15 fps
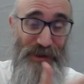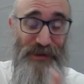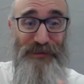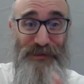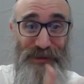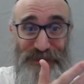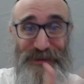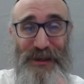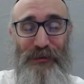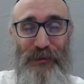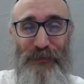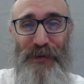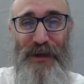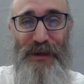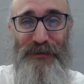a
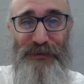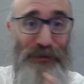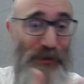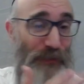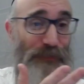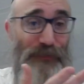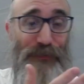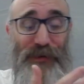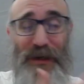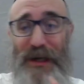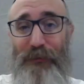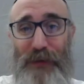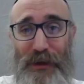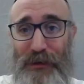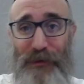sacrifice of
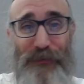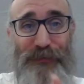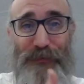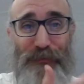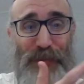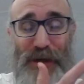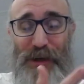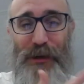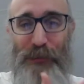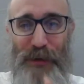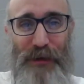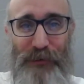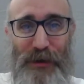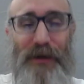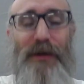flour, of barley,
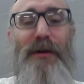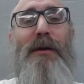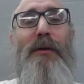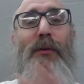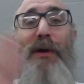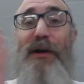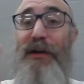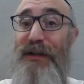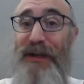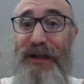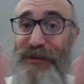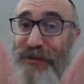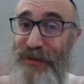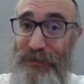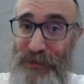whatever. We're
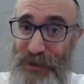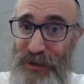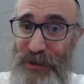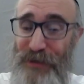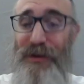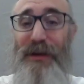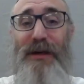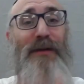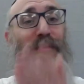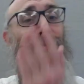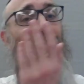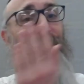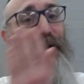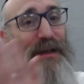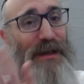not Rabi Akiva and
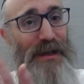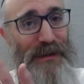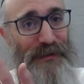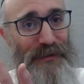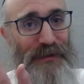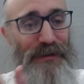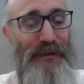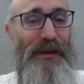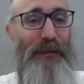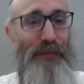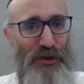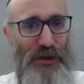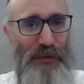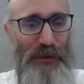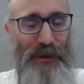we're not Rabi
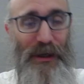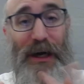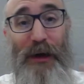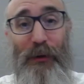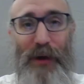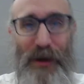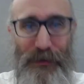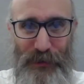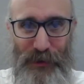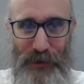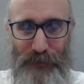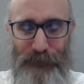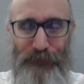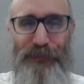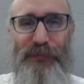Shimon.
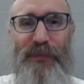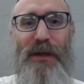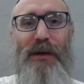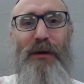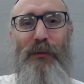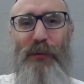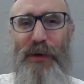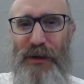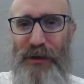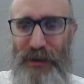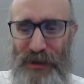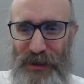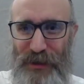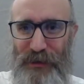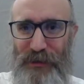However, we can
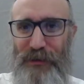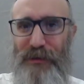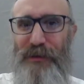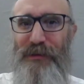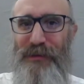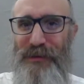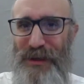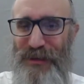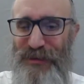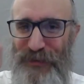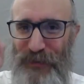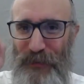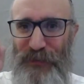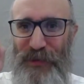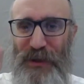again take
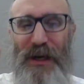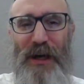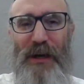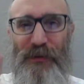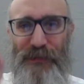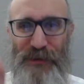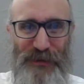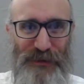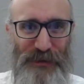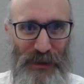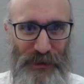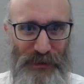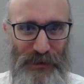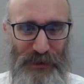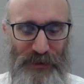something out of these
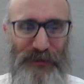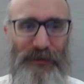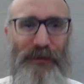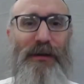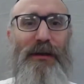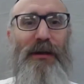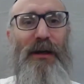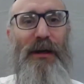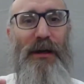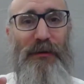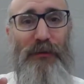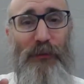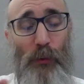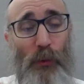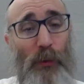ideas.
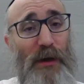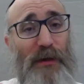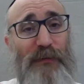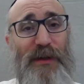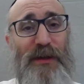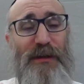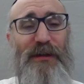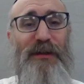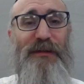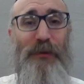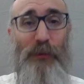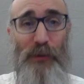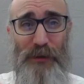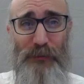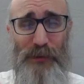And one of the ideas
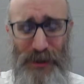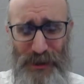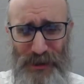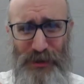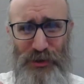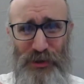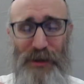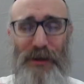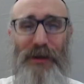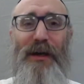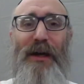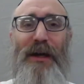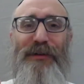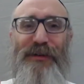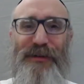that we can actually
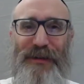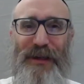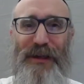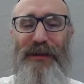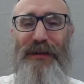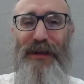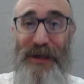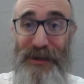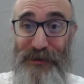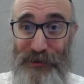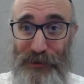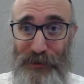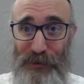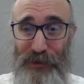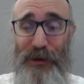understand
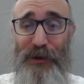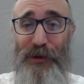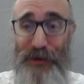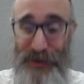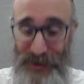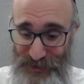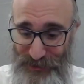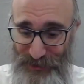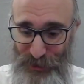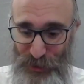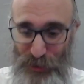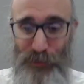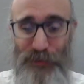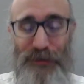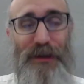and learn and
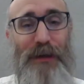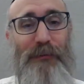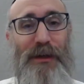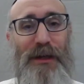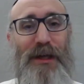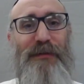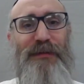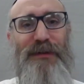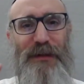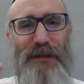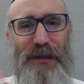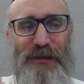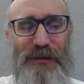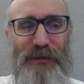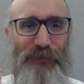use in our lives
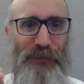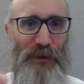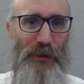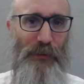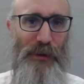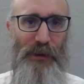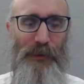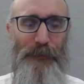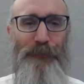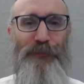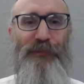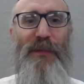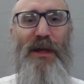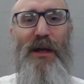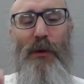is the following.
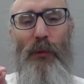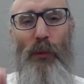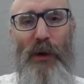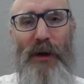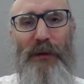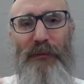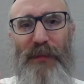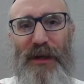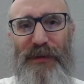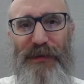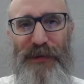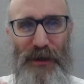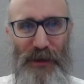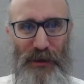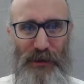One may
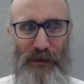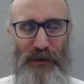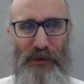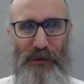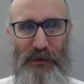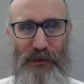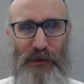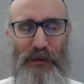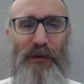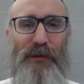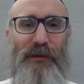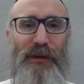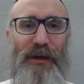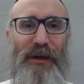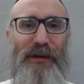think
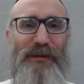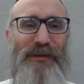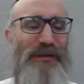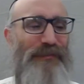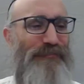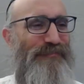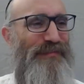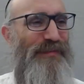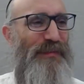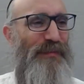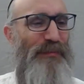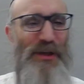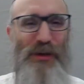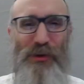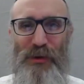that
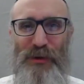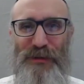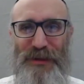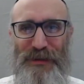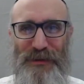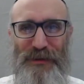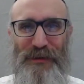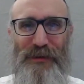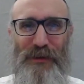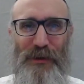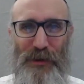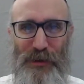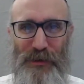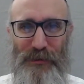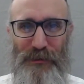because I didn't
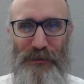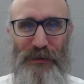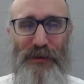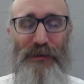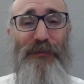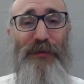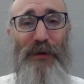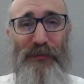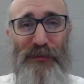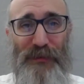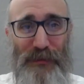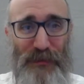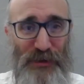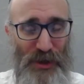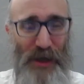learn
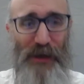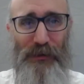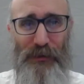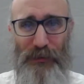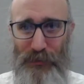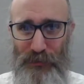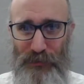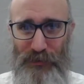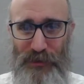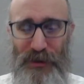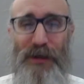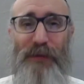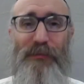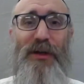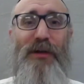from childhood,
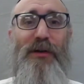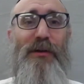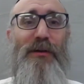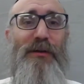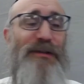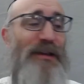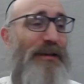because